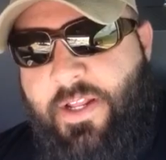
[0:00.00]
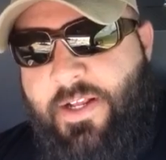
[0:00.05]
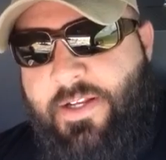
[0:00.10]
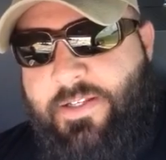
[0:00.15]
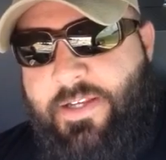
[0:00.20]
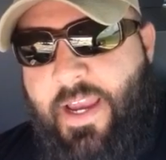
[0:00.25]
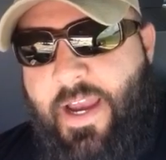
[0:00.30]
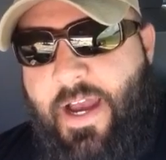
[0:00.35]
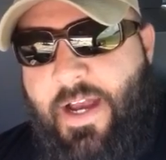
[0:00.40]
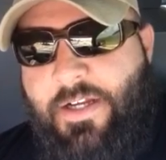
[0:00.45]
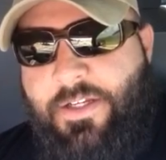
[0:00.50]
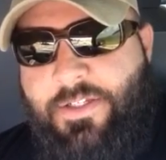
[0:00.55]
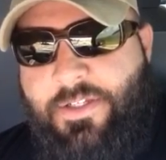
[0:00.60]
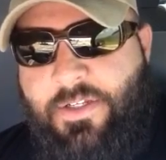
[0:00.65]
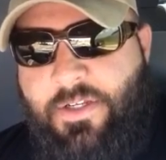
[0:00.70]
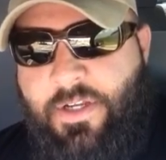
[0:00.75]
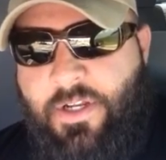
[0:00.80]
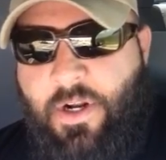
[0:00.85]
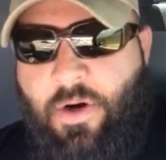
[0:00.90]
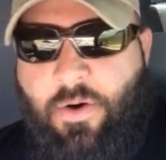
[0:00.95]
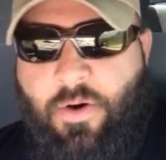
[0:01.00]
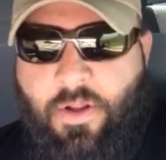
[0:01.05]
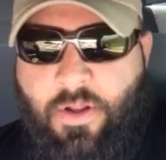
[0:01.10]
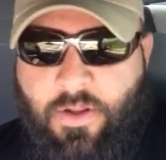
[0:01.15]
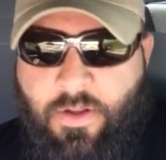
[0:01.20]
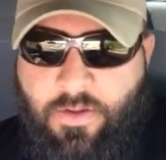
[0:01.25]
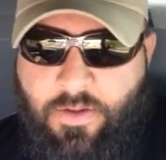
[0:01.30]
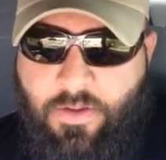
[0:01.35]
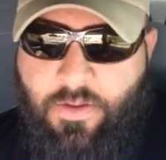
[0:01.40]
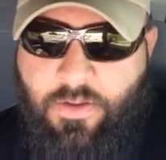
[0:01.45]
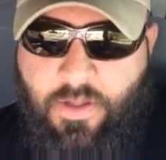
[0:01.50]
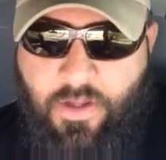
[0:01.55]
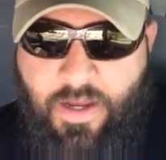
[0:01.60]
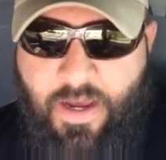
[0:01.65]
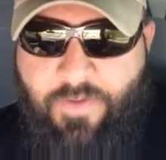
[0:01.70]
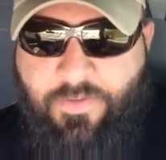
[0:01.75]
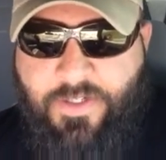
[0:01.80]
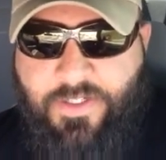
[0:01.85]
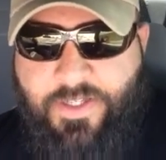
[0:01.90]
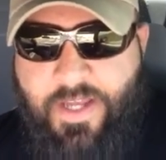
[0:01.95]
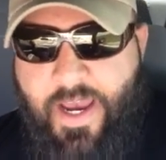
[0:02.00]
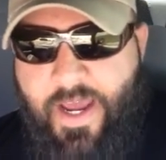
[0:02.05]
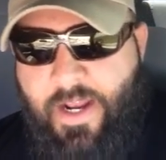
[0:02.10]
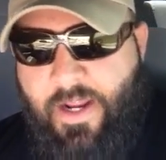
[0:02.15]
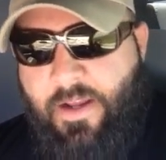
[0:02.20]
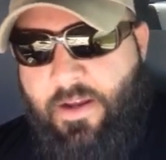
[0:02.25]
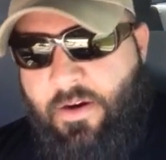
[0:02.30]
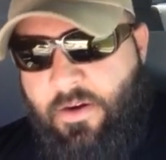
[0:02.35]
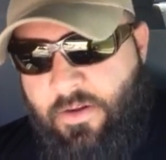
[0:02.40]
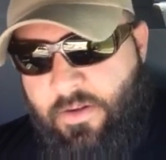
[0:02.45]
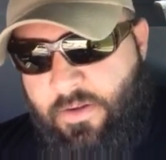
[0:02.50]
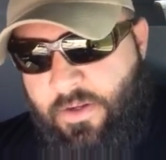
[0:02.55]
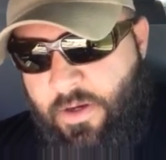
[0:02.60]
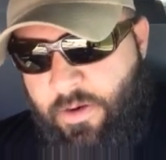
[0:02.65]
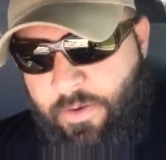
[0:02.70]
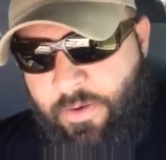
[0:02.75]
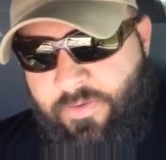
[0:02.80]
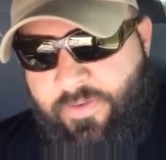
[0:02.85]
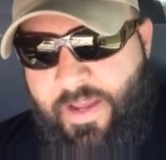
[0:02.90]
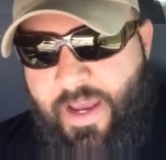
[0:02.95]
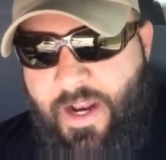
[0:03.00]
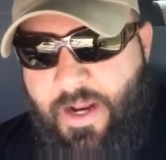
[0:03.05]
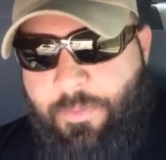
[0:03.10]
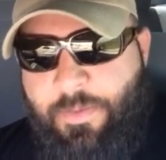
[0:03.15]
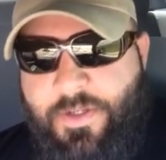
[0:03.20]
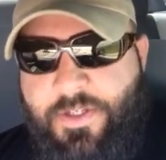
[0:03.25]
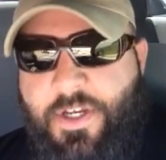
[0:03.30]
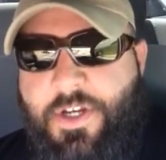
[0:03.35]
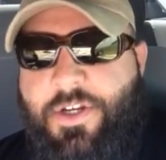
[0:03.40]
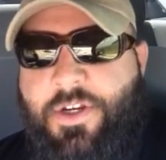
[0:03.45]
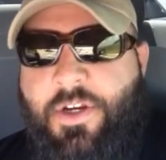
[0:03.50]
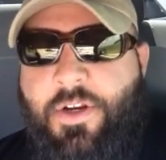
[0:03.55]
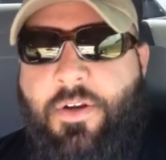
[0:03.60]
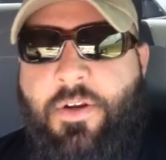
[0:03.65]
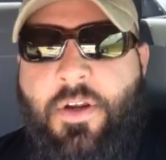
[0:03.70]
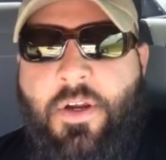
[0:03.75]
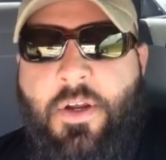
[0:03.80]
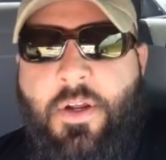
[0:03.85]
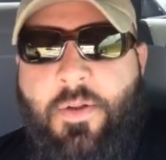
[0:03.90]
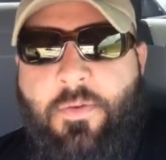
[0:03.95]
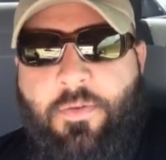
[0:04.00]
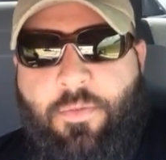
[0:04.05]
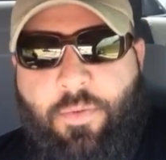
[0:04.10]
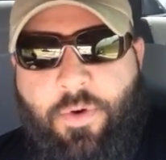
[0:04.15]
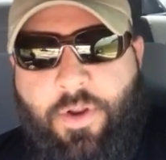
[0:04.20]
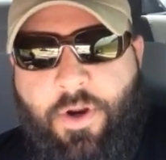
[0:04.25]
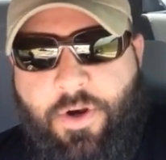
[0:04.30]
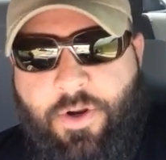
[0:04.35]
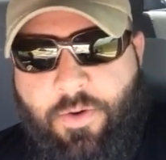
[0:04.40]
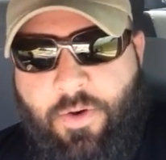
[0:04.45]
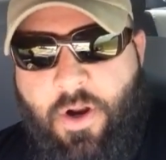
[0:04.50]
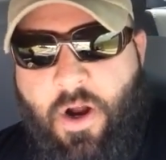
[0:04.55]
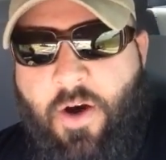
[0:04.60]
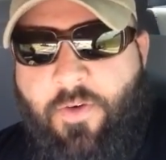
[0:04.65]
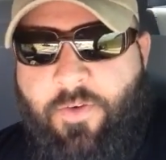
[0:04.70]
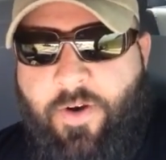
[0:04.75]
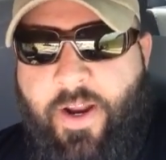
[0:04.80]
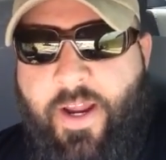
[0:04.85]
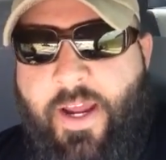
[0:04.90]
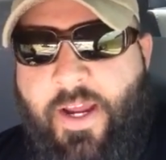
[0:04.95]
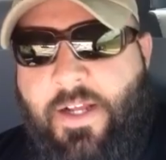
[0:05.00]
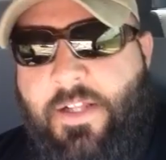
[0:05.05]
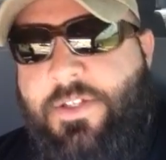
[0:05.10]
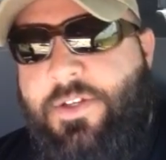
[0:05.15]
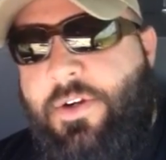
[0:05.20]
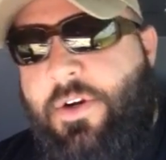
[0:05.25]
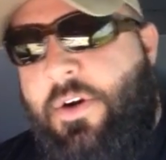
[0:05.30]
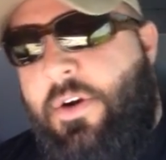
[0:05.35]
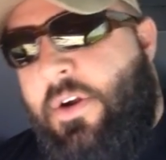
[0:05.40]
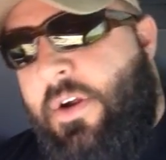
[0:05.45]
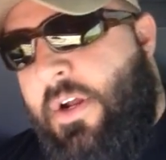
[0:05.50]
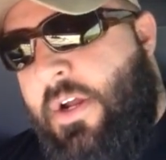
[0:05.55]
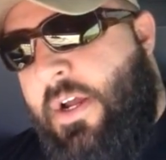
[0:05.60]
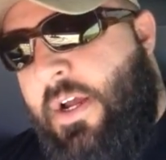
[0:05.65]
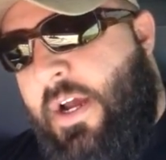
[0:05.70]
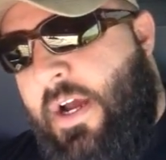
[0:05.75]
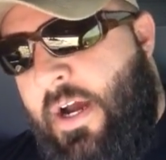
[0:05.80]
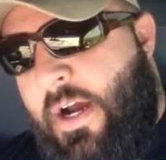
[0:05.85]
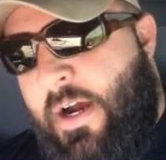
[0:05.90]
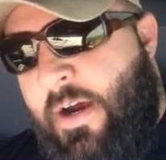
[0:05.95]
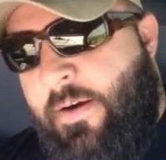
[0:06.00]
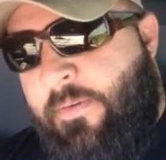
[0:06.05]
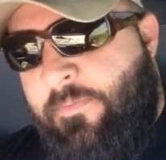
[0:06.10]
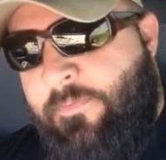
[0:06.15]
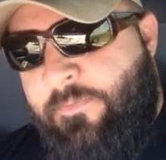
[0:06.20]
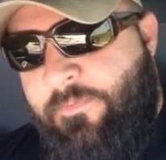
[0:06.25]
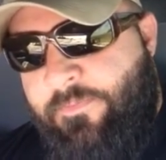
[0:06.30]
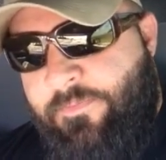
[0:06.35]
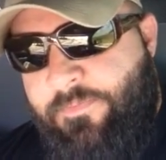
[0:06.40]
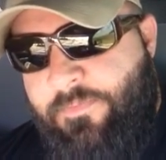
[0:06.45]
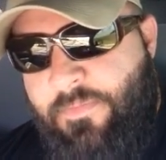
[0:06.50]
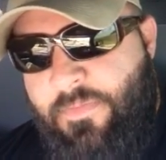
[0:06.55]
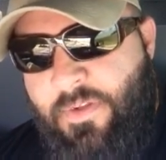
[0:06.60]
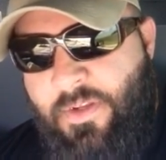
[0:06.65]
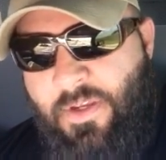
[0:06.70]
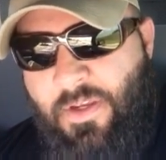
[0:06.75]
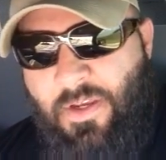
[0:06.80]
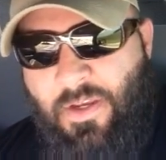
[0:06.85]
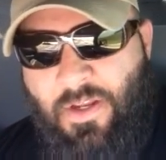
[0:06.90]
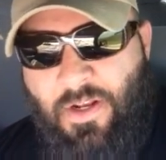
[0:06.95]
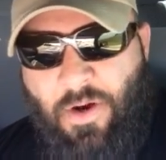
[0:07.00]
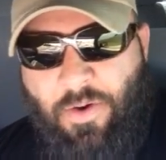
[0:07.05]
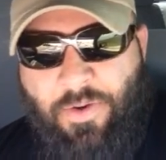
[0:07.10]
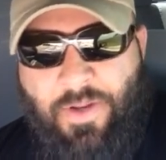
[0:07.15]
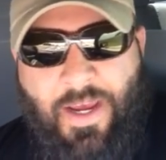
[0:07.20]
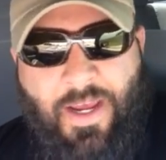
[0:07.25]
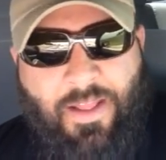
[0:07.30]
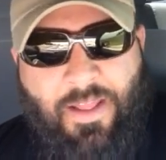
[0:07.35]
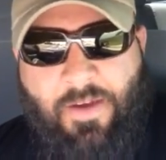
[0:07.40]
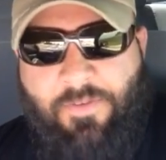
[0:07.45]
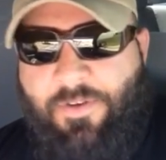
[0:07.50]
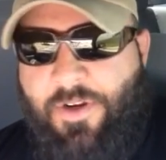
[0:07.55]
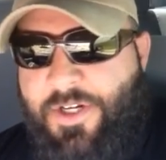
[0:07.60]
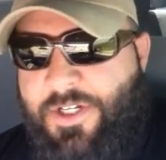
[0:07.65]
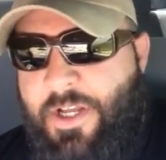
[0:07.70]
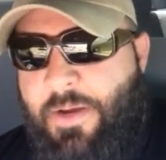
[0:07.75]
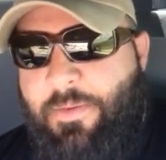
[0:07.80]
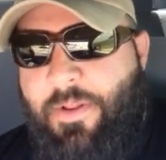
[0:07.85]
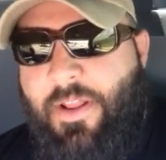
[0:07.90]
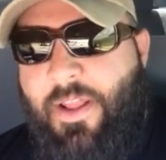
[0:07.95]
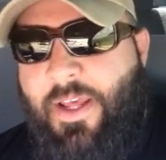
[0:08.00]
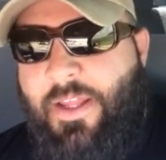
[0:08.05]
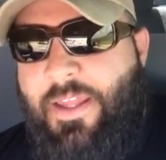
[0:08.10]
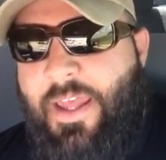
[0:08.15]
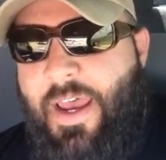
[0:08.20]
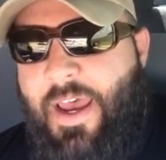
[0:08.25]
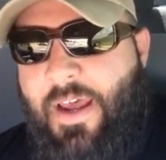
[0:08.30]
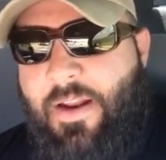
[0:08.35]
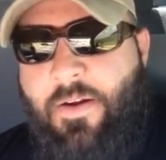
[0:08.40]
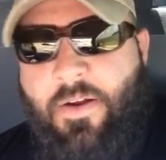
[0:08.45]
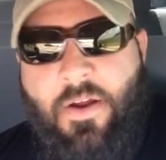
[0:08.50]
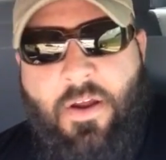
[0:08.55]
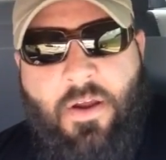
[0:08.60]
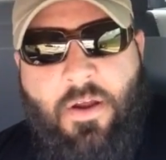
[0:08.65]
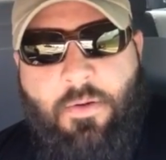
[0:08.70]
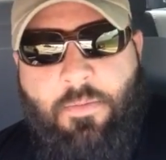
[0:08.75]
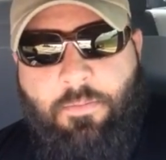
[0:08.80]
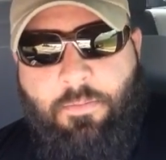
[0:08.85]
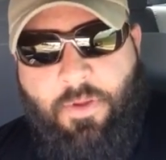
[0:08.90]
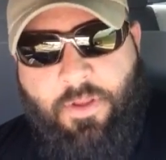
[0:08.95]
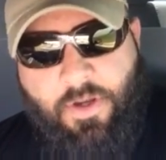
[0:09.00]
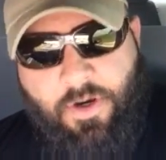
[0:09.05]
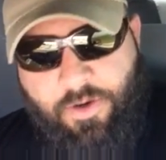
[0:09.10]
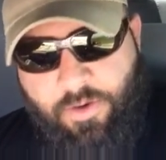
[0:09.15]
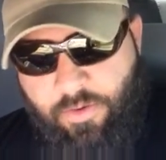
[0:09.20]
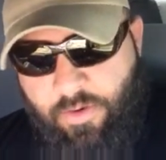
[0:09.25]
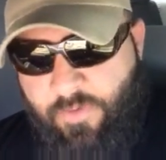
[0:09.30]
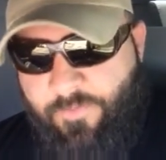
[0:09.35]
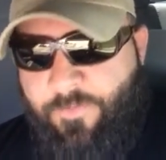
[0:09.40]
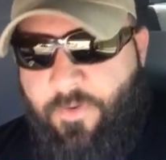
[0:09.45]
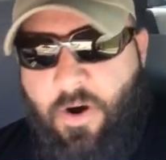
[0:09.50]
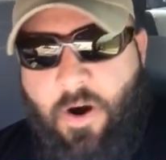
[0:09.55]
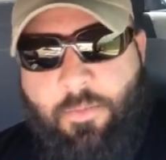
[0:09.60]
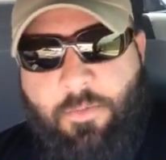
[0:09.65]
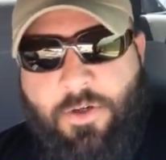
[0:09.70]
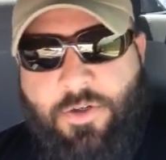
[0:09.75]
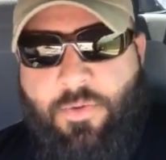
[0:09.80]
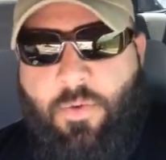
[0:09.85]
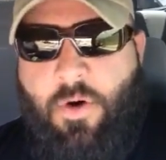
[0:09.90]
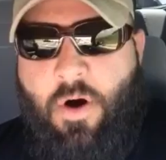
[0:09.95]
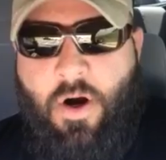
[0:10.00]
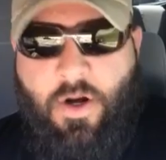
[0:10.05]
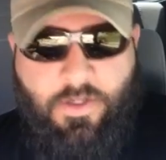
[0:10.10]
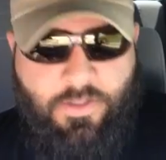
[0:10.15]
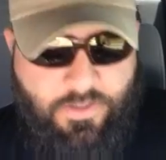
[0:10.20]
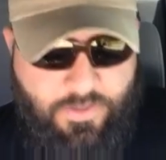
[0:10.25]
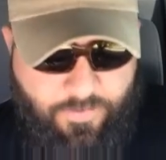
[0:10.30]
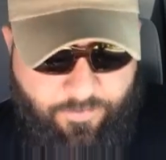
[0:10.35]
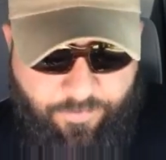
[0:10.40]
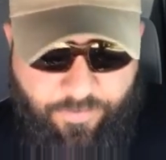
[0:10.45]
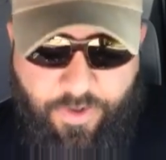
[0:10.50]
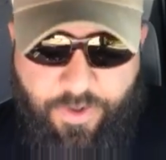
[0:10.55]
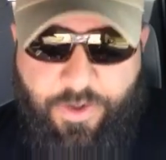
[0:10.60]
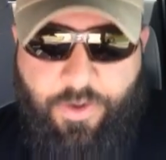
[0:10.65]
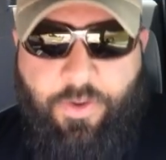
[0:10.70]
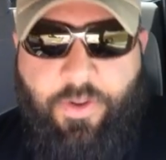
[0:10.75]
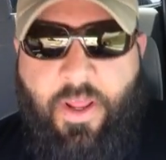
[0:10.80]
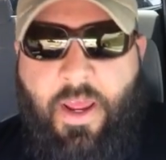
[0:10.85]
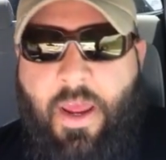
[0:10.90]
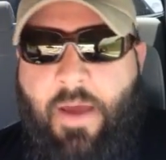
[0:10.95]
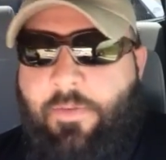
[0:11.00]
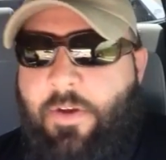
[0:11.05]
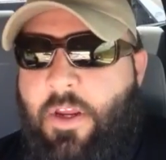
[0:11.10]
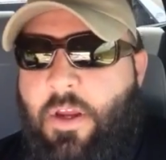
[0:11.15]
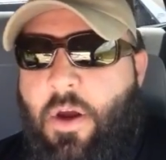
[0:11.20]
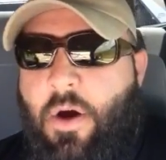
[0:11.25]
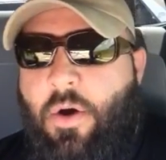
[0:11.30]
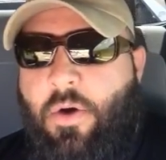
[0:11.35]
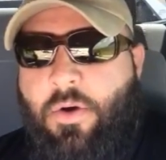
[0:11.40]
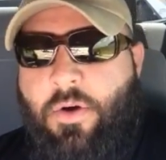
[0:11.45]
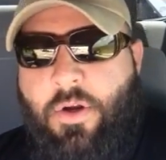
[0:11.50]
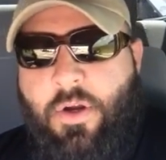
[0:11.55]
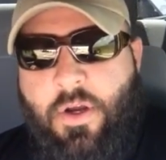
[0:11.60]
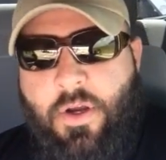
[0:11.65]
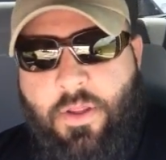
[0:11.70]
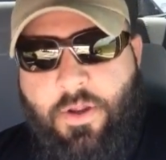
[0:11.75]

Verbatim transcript: these guys, you know, they'll have a static, you know, a static position where they're doing overheads or, um, you know, deadlift or something like that, but they're doing farmer's walks. They're doing the heavy yoke.